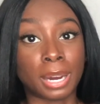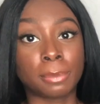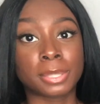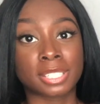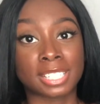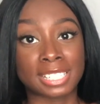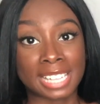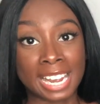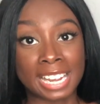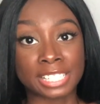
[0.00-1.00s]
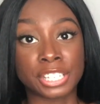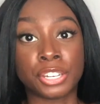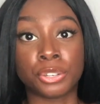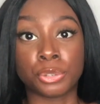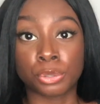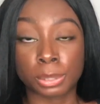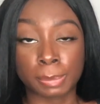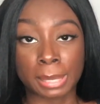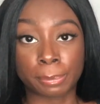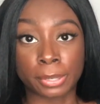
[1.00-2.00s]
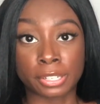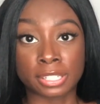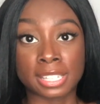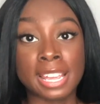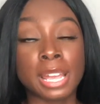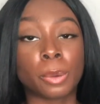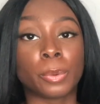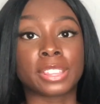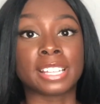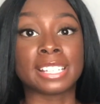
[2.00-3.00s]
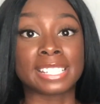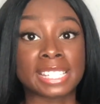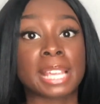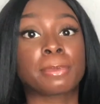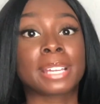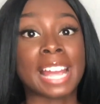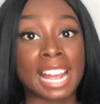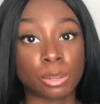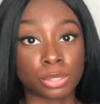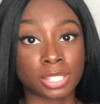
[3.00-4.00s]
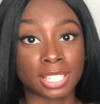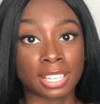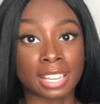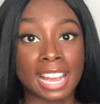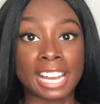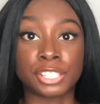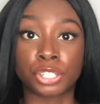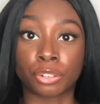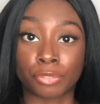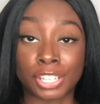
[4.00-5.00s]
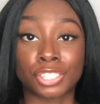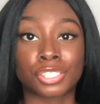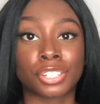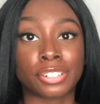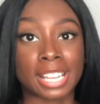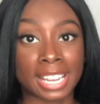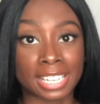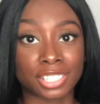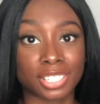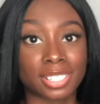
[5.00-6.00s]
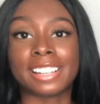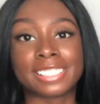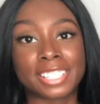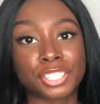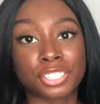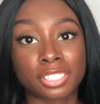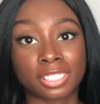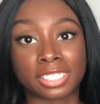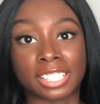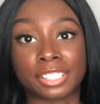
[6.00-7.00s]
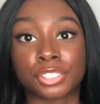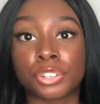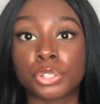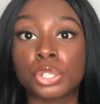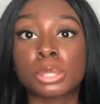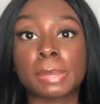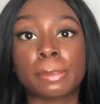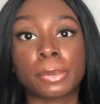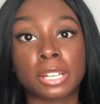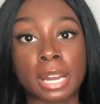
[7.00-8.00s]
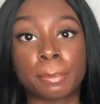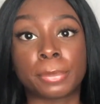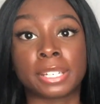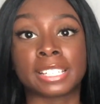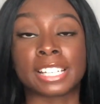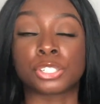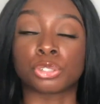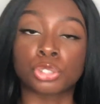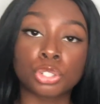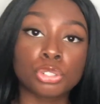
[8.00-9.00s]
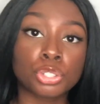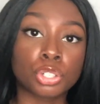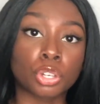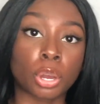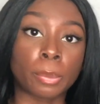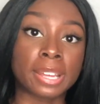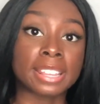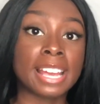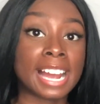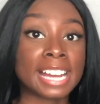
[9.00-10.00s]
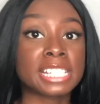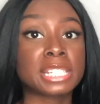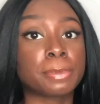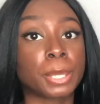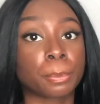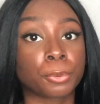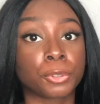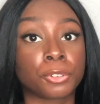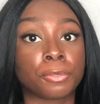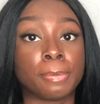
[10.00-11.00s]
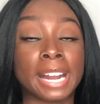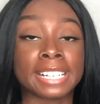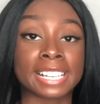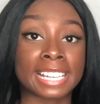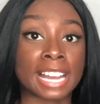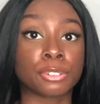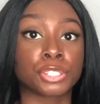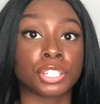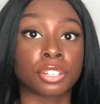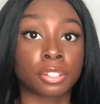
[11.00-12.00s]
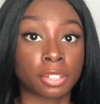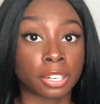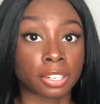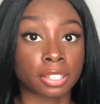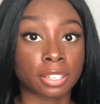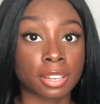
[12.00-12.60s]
publish these ads in newspapers within the same county as your registered agent. Additionally, the newspaper company that you choose to go with has to be approved by the county clerk.